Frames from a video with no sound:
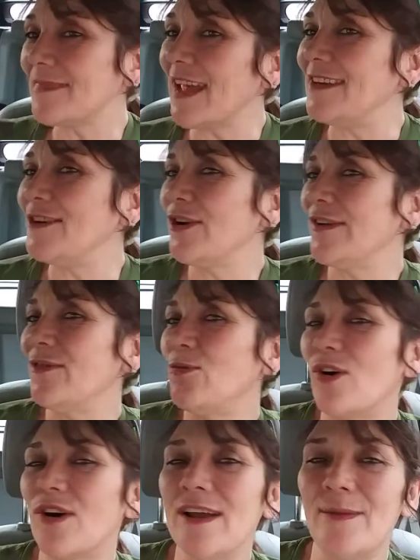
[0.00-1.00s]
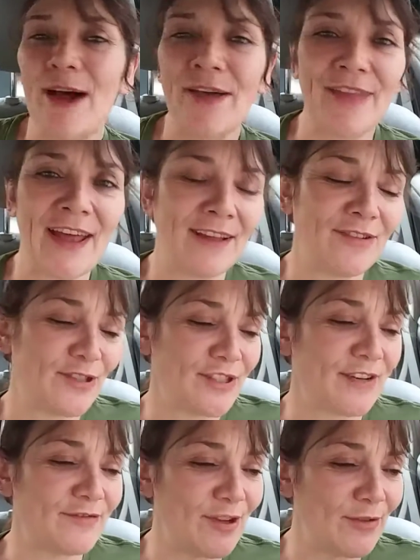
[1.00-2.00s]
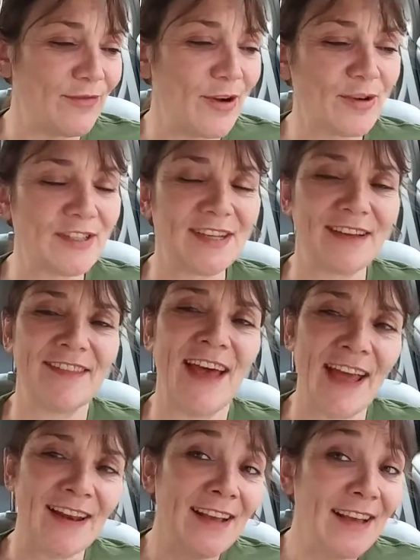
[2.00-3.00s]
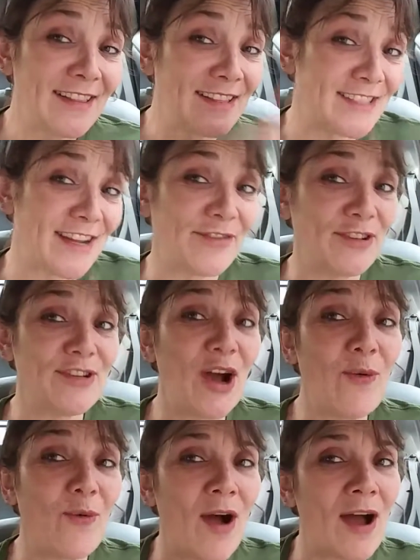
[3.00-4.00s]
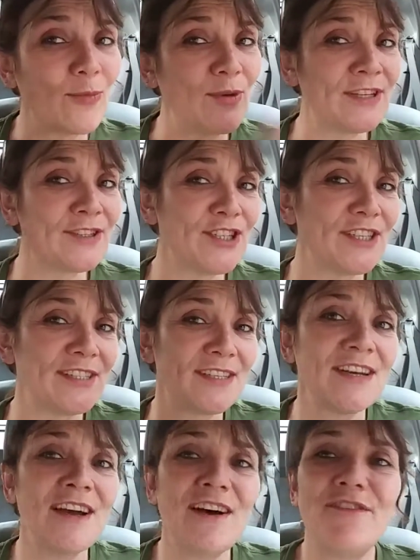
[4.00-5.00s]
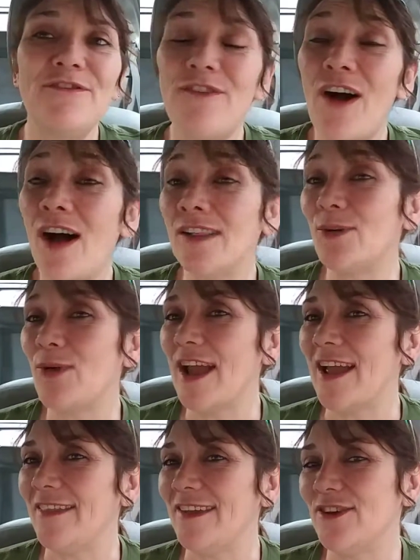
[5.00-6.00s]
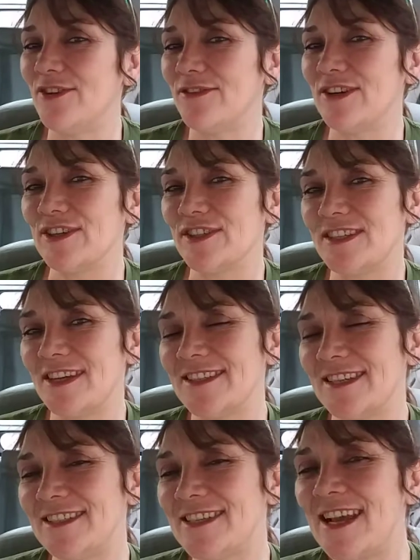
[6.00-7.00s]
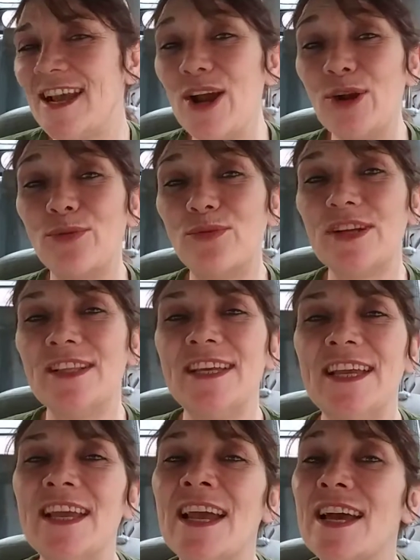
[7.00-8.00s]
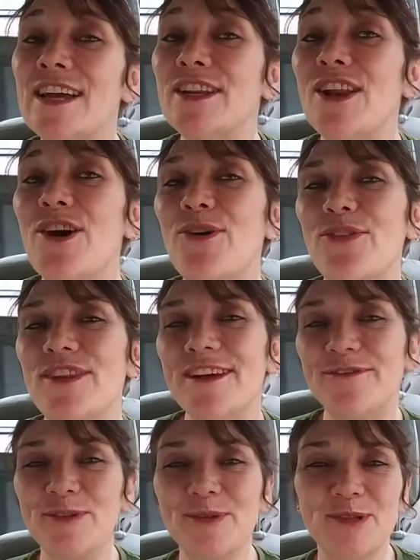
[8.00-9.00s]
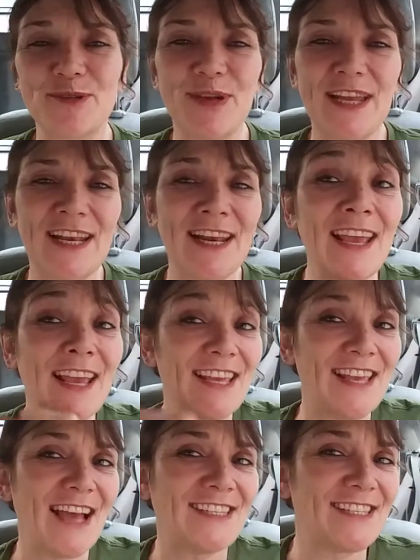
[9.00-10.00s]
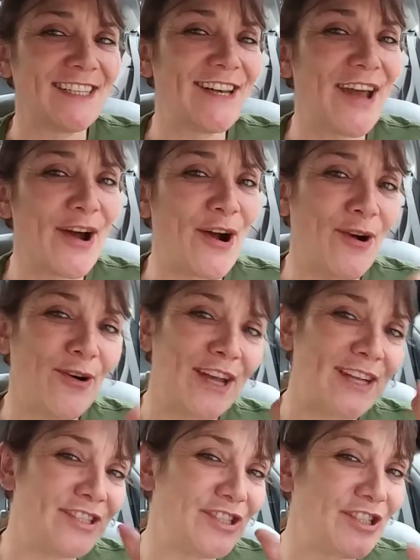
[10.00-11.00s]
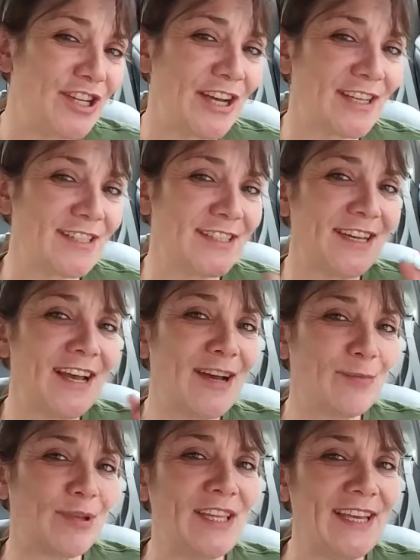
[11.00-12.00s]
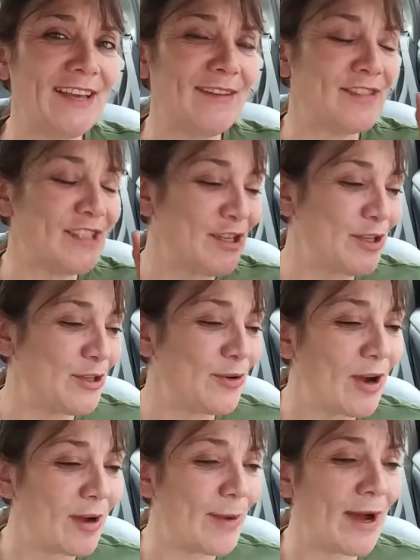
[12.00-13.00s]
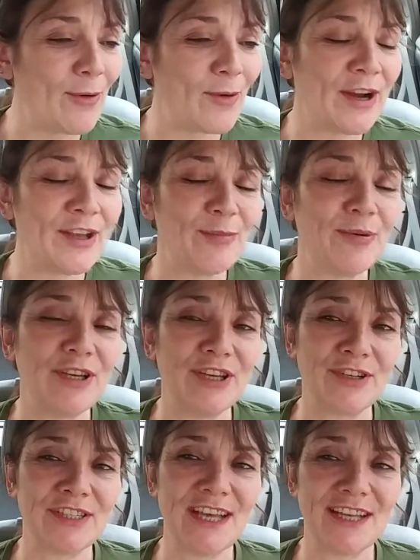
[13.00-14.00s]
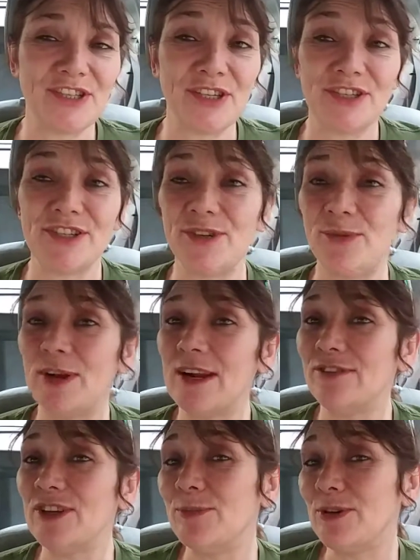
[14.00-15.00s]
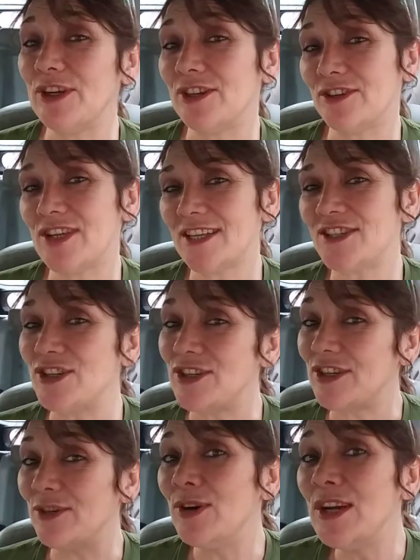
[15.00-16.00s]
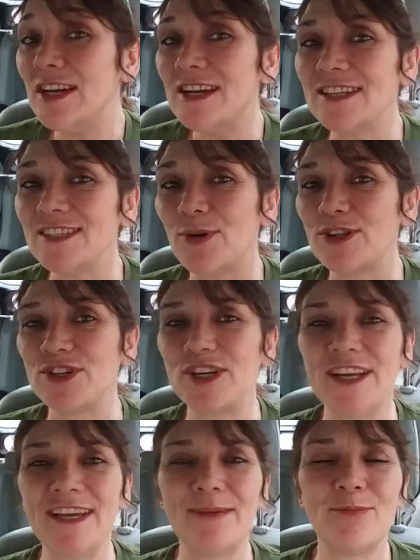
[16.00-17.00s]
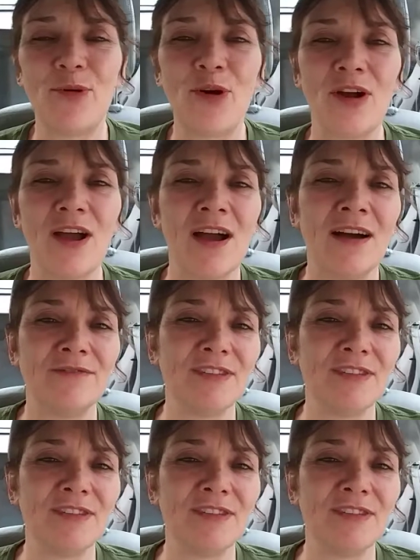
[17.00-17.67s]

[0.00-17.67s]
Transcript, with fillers: And don't even worry about that other stuff. Don't focus on that. The stuff you don't want will just fall away. The universe doesn't really know the difference between yes and no. It just believes you about where you put your attention to, and whatever you put your attention to is what you're going to get more of.